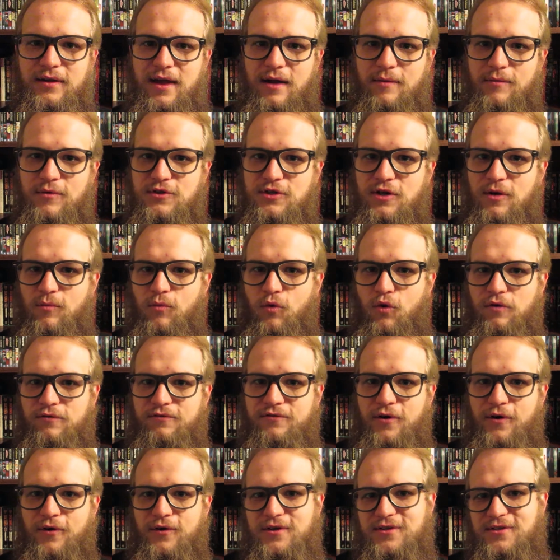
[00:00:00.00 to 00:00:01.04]
cameras are more
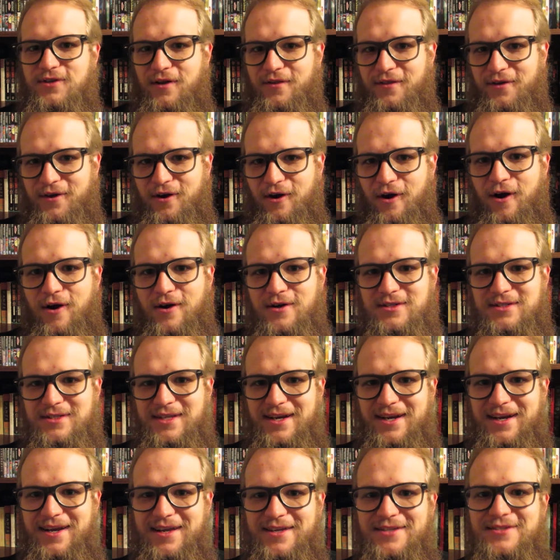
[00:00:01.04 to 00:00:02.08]
focused on the cars than
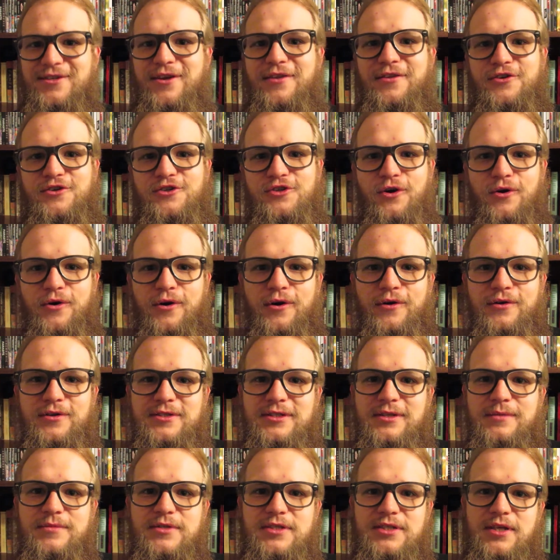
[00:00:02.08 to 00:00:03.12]
it is on the showgirls
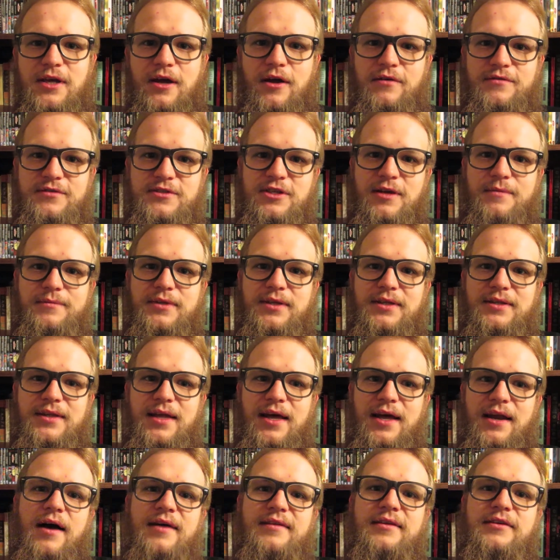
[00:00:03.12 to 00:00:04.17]
themselves. Something
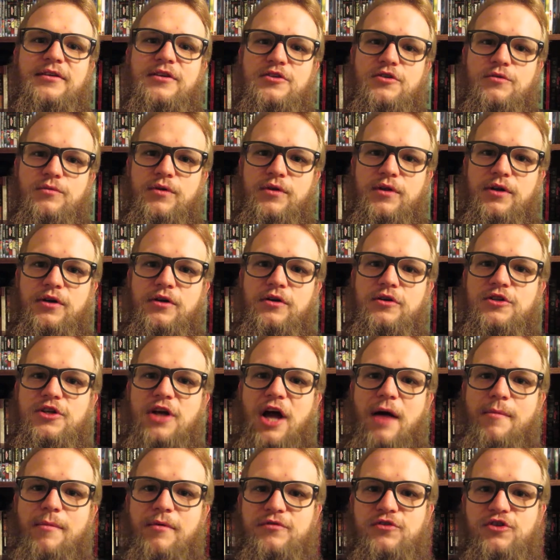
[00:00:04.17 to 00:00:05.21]
that I think does a really good
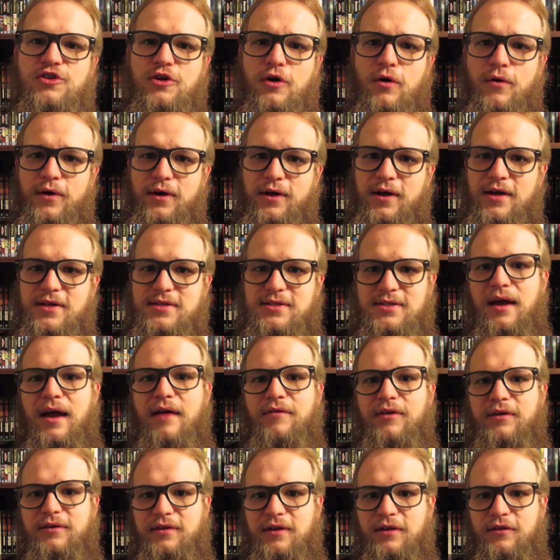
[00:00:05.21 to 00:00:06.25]
job of showing us
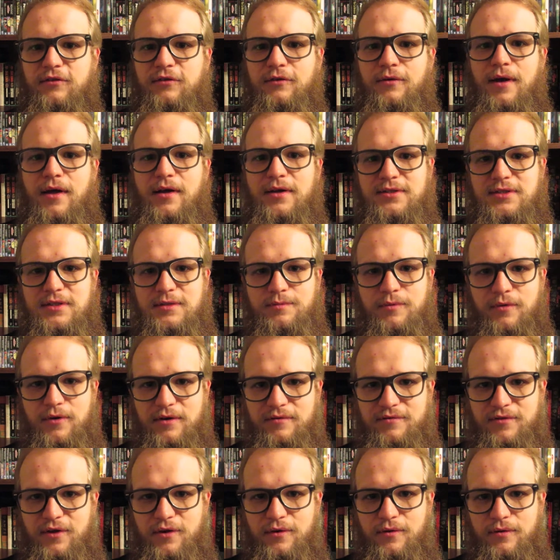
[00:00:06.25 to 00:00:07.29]
everything through Alex's point
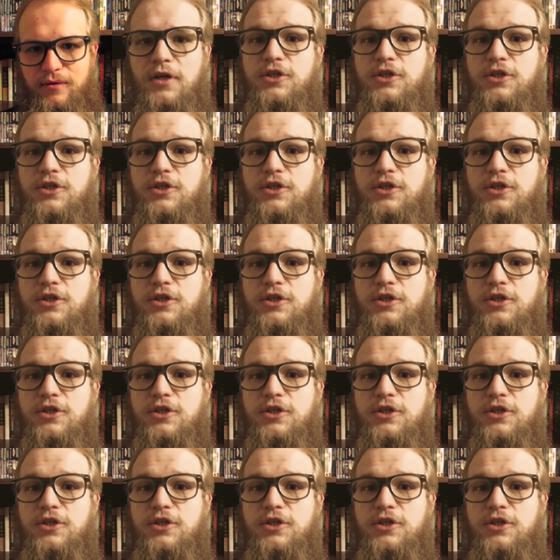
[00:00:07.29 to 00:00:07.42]
of view.